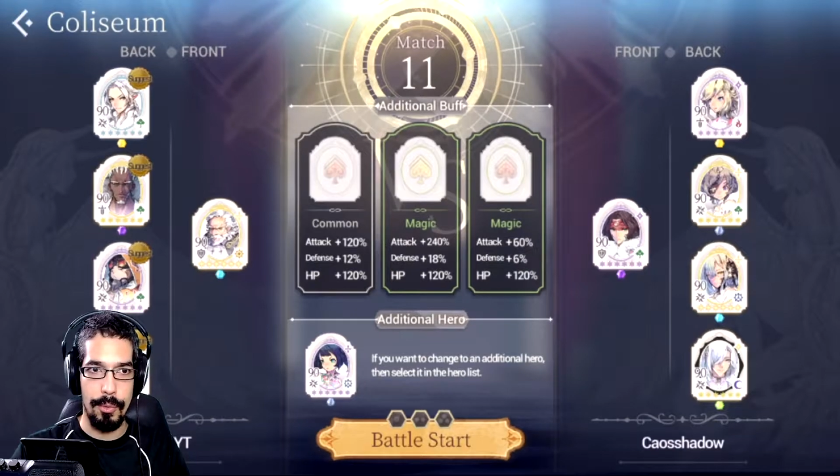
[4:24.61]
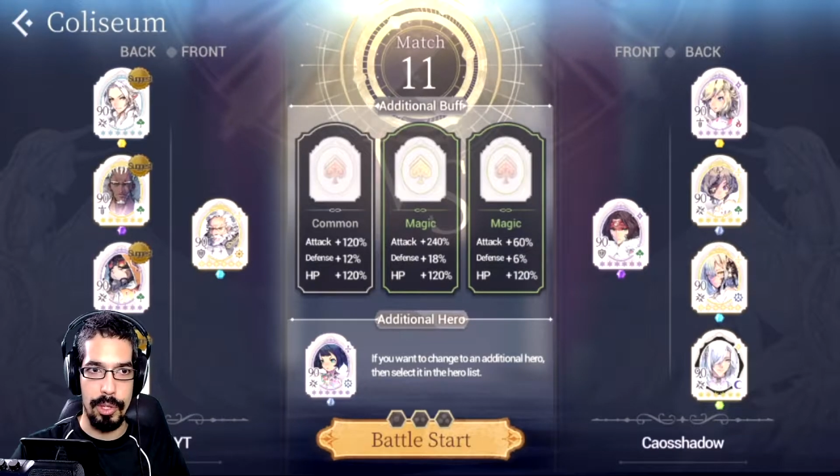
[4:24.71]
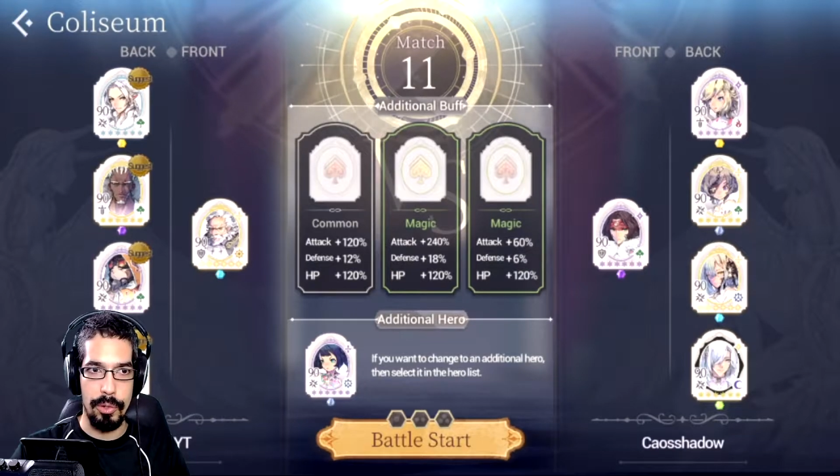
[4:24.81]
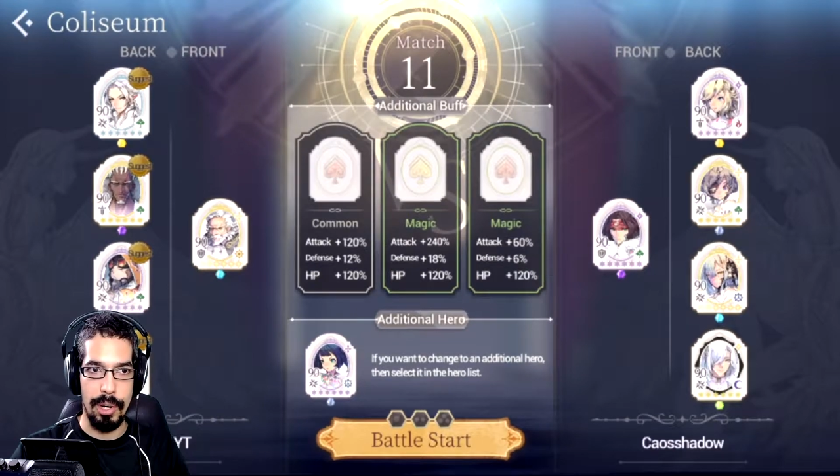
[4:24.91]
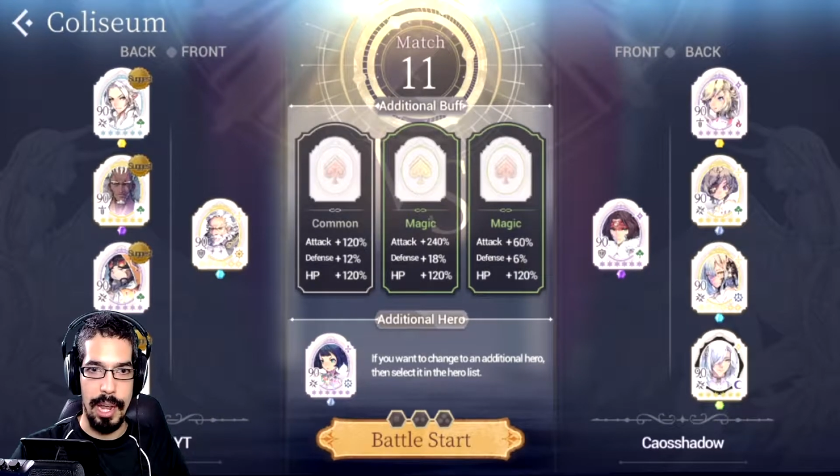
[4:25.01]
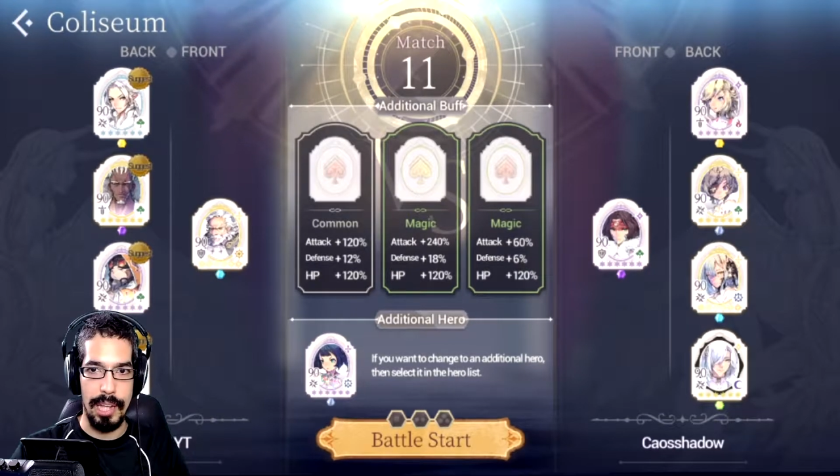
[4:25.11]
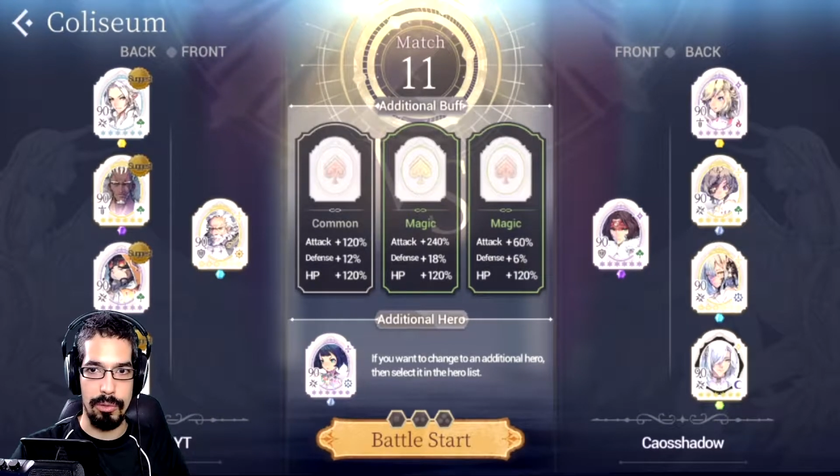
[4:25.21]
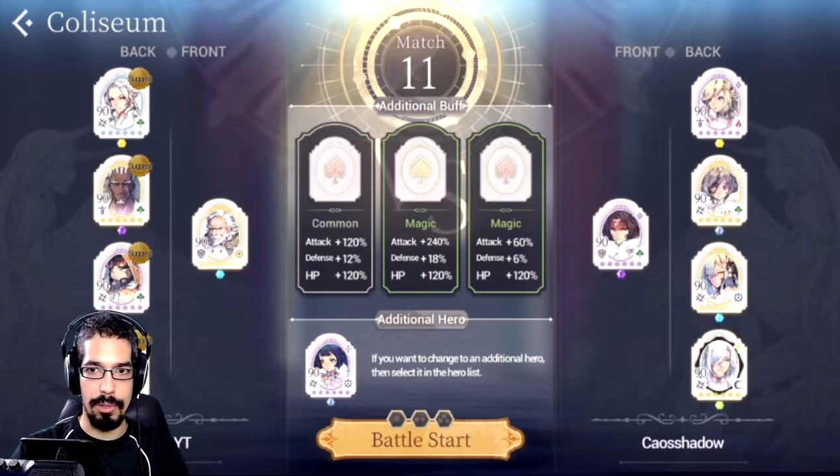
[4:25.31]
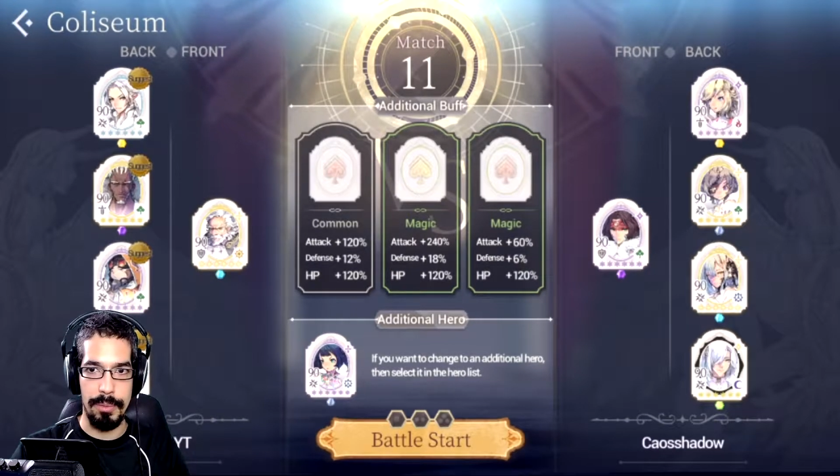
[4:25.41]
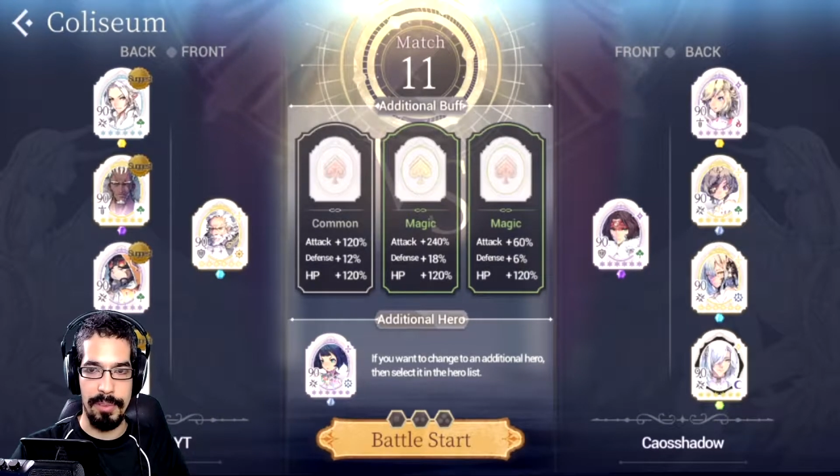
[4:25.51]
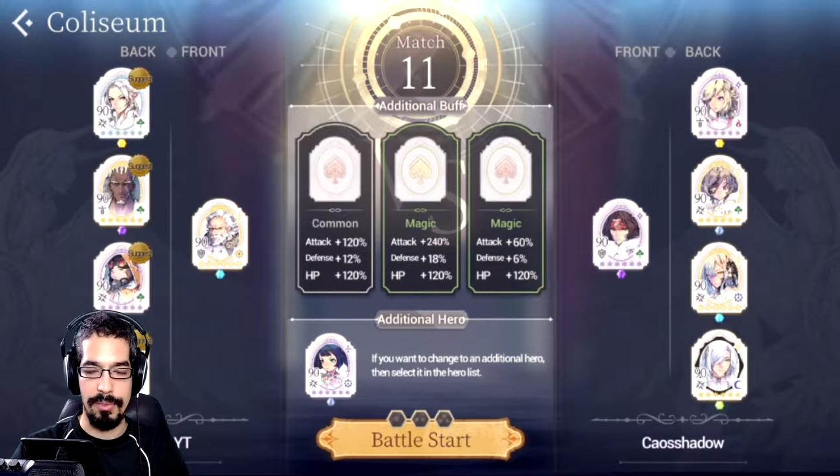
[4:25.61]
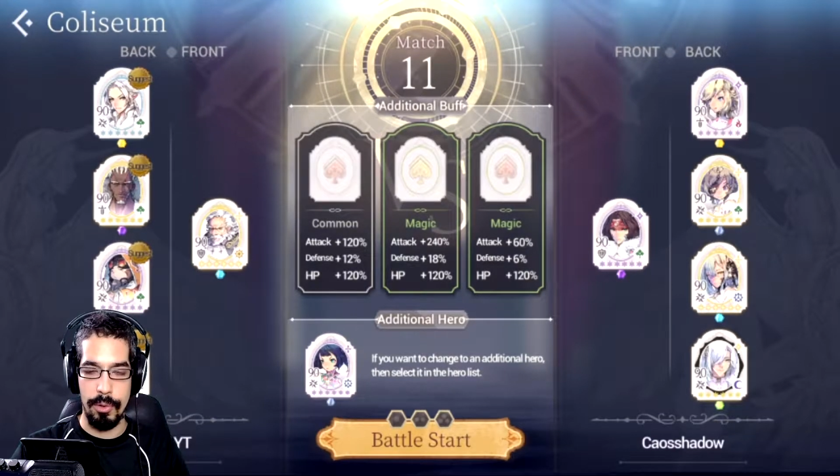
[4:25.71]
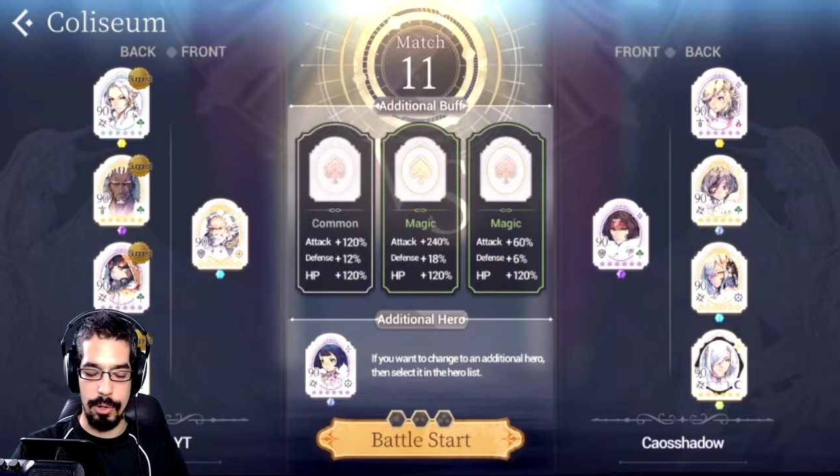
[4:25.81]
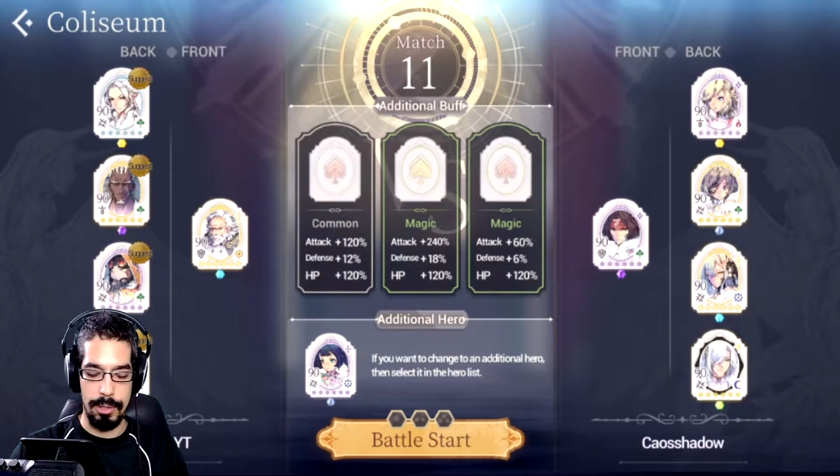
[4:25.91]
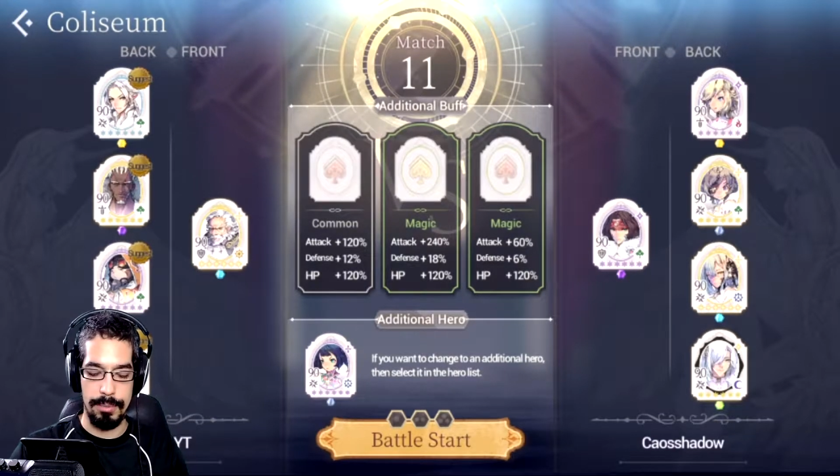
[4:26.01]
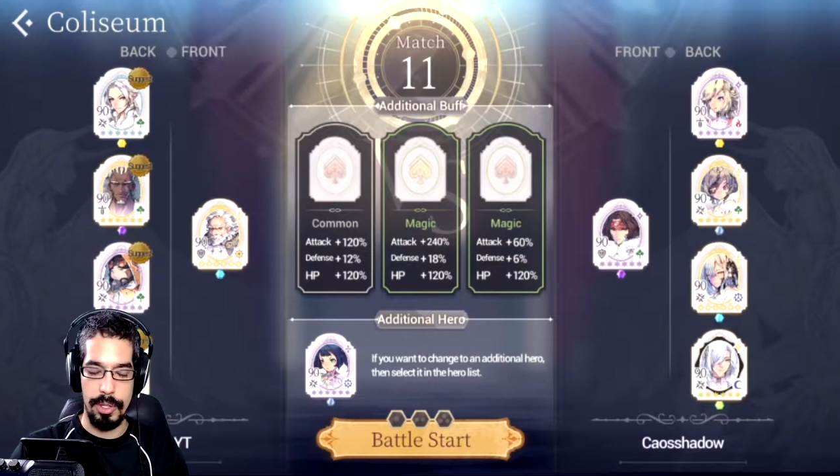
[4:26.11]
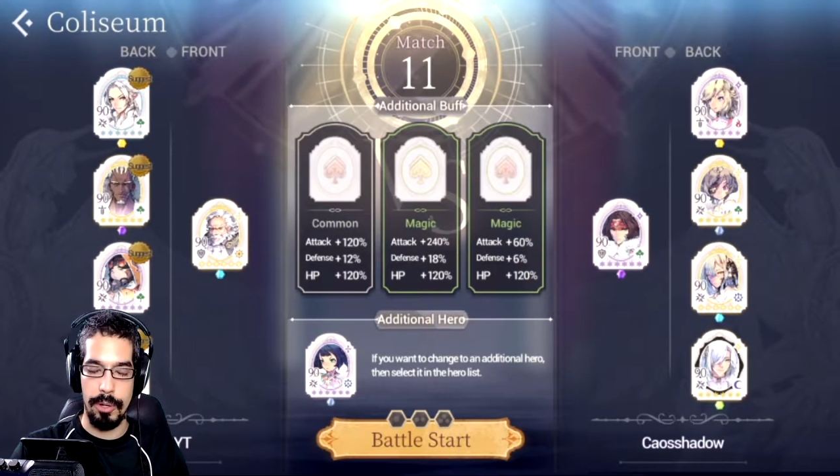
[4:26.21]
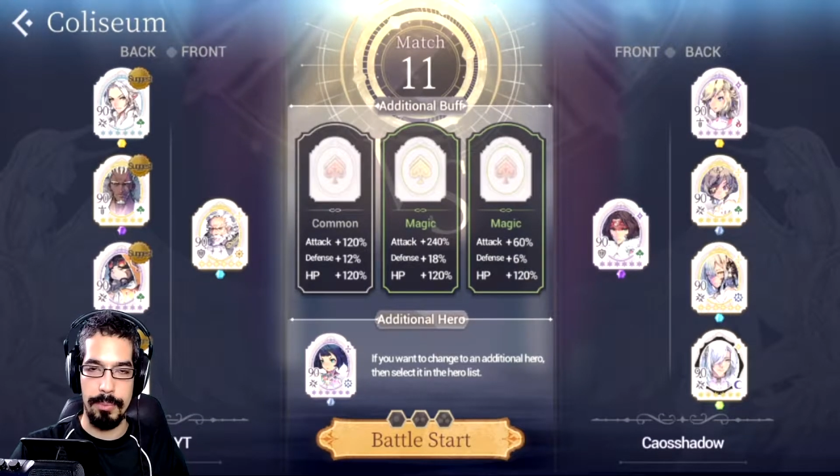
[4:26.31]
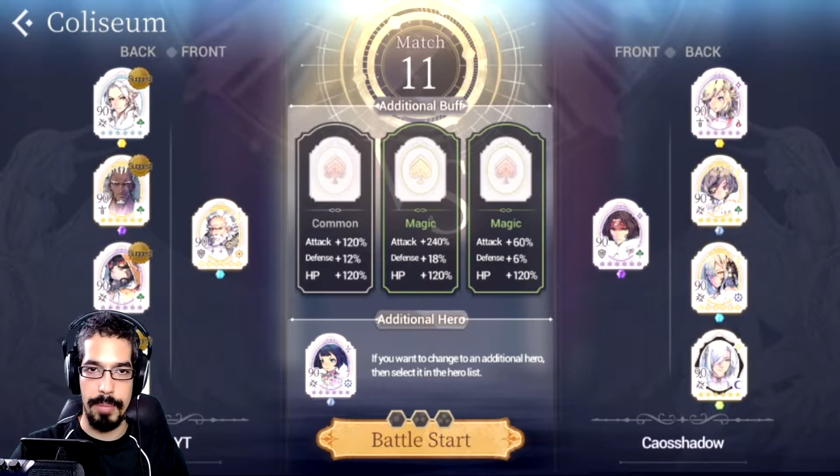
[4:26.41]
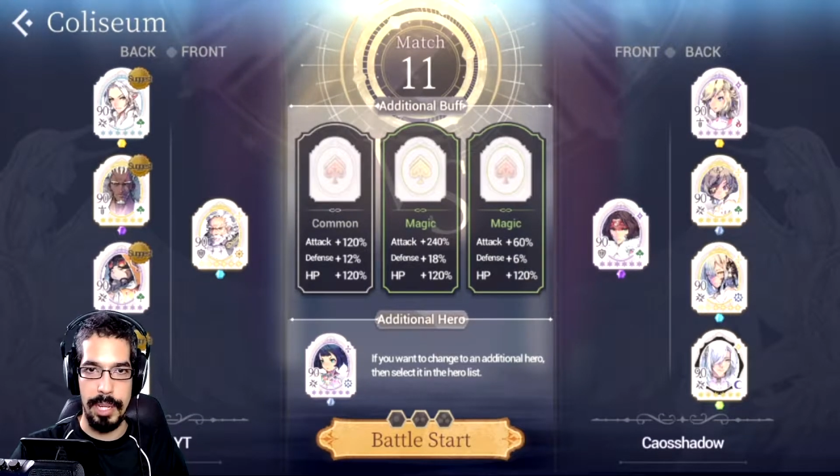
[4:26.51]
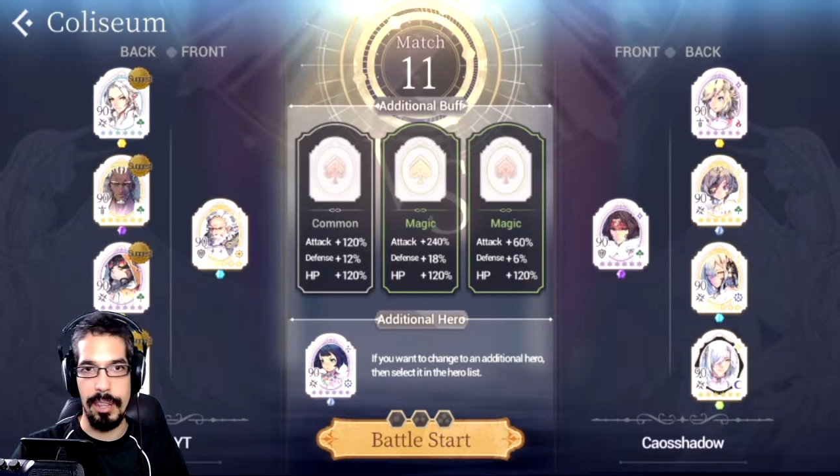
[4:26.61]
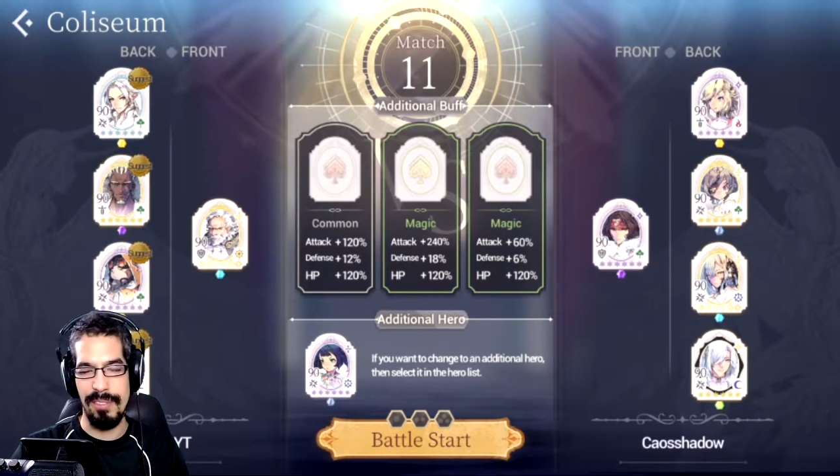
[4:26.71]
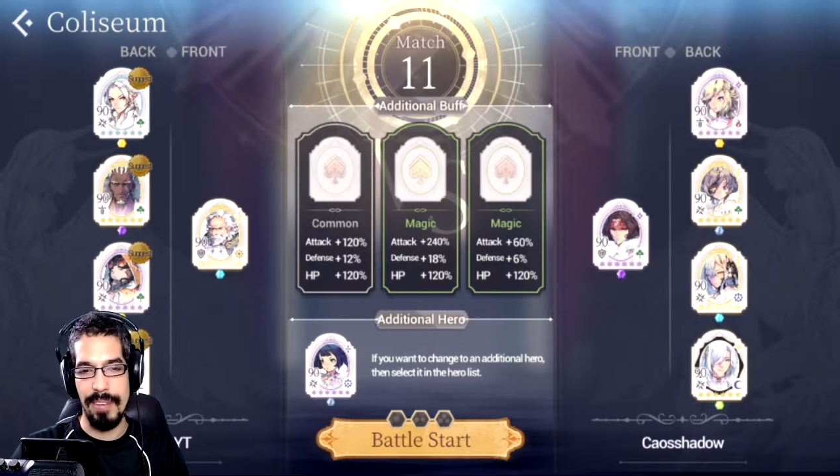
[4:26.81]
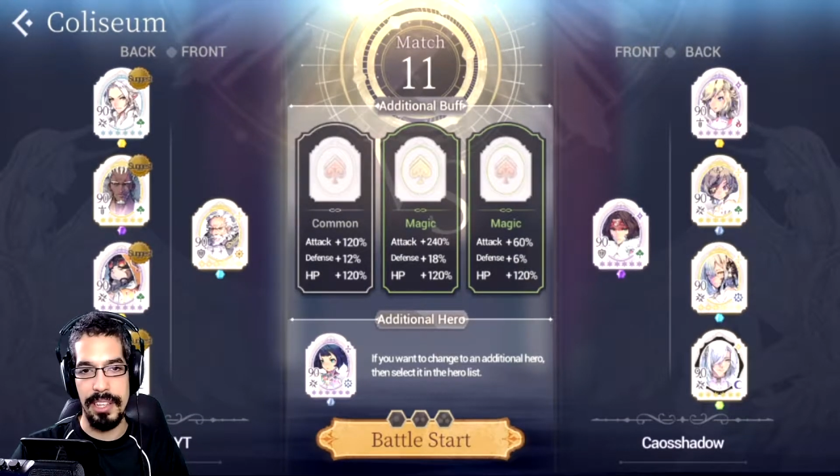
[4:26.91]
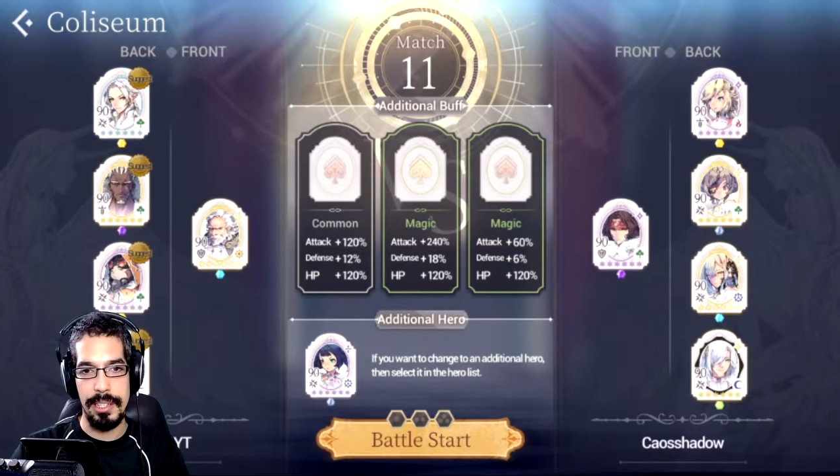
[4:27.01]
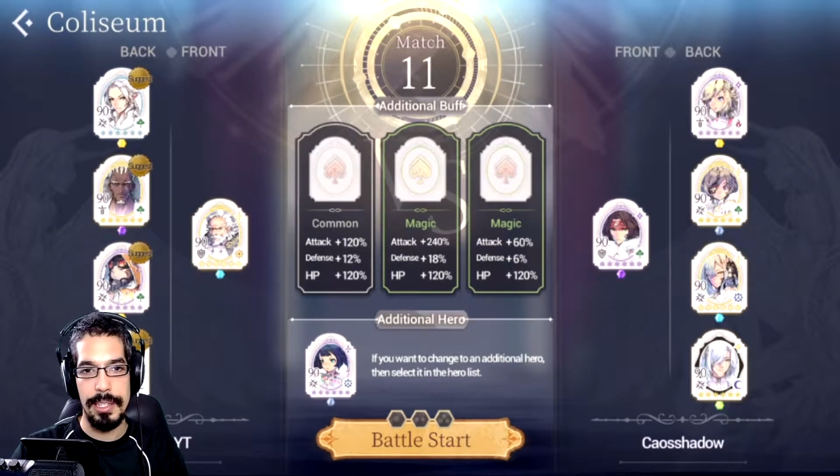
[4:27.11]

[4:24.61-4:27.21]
when you are actually before, you know, beginning the fight.